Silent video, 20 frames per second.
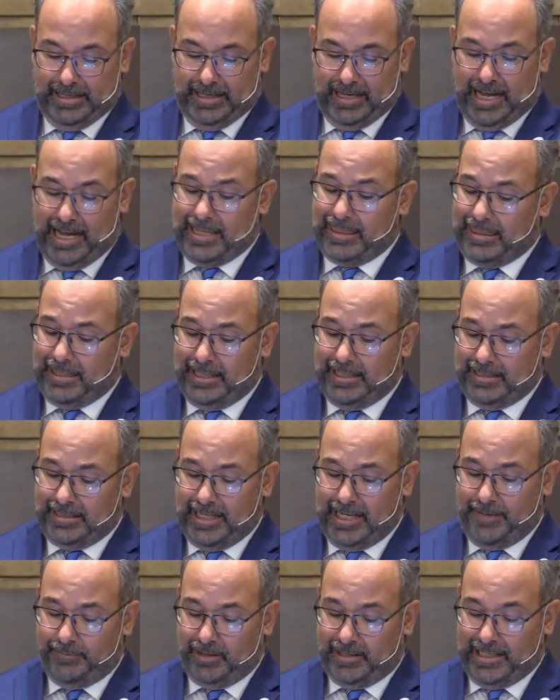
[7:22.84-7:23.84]
I think
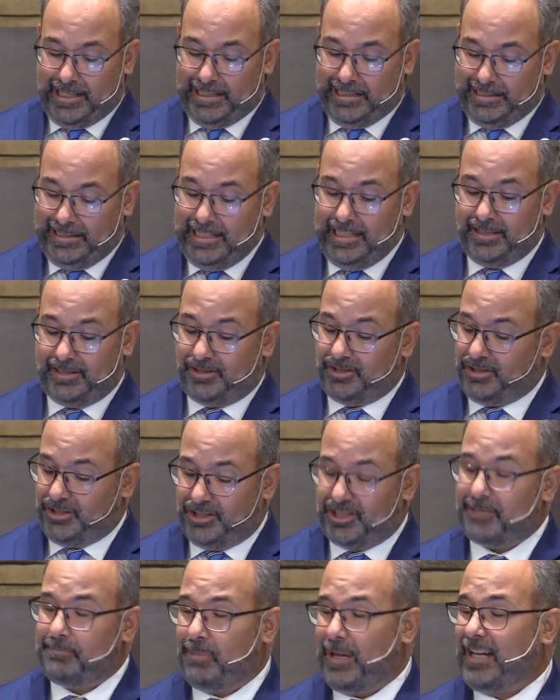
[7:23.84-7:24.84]
David at least
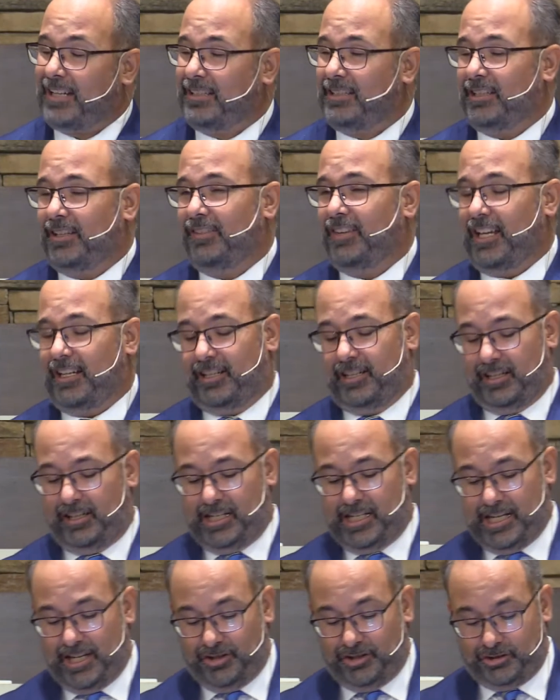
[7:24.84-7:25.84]
suspected that
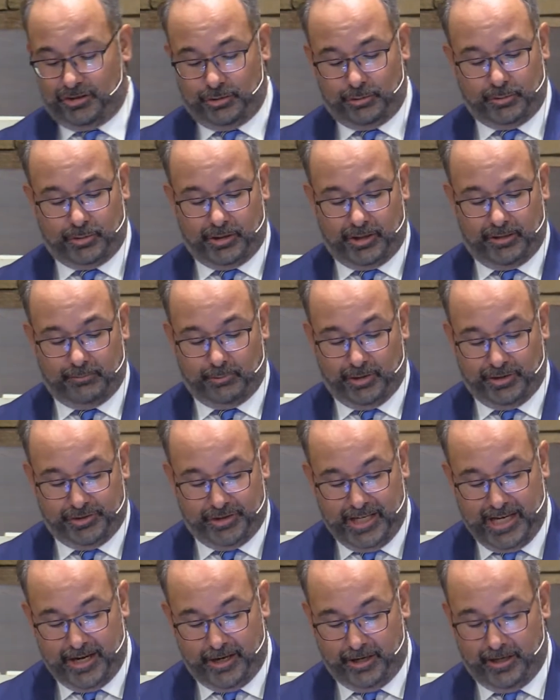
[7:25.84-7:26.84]
Goliath's sword was
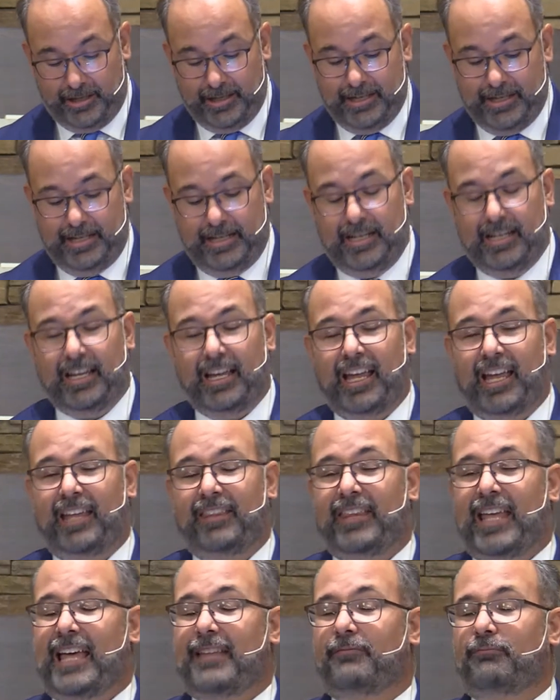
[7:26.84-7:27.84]
there,
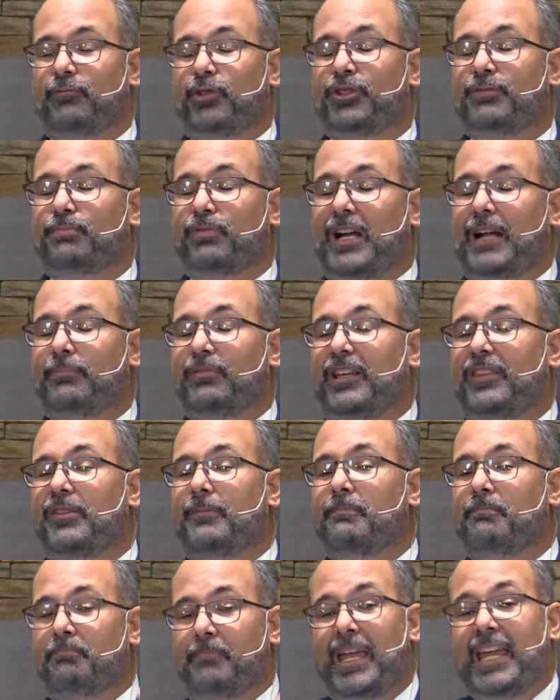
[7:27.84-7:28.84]
and that was probably the
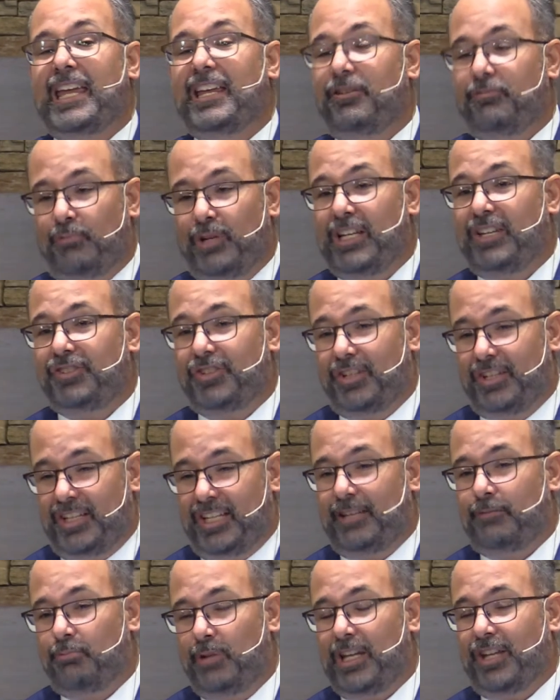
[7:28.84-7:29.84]
main reason
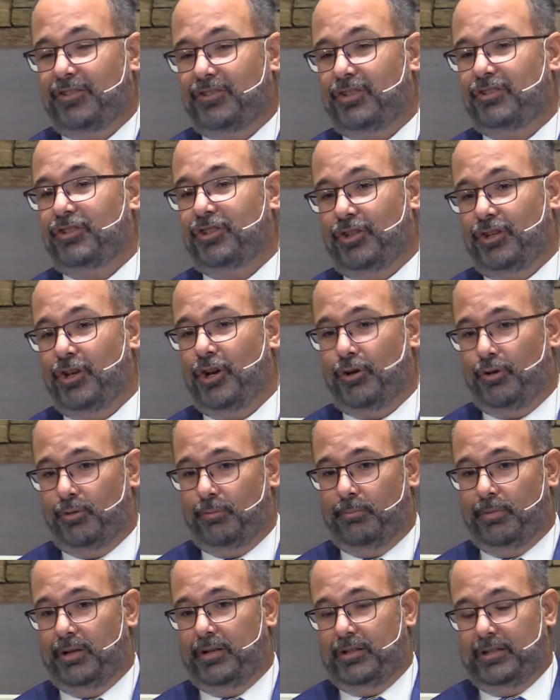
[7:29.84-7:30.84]
he went to
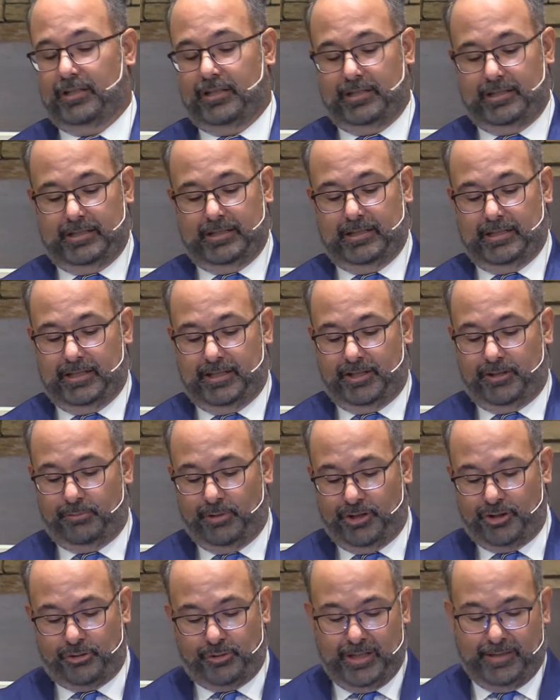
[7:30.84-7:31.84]
Nob, to
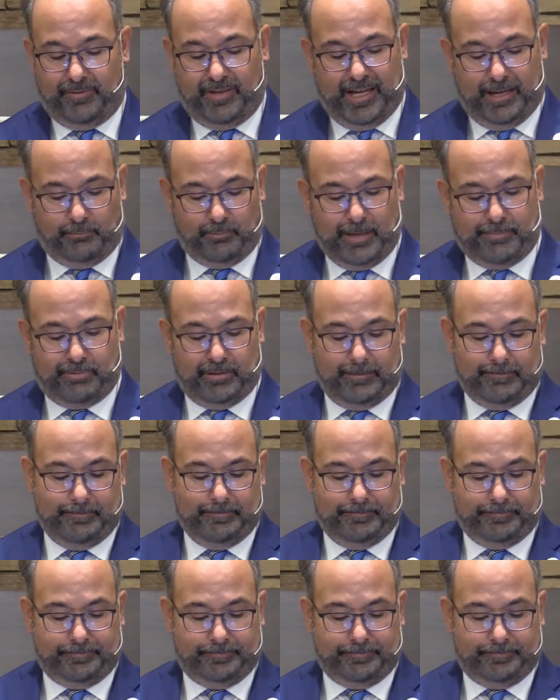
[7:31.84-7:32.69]
retrieve that weapon.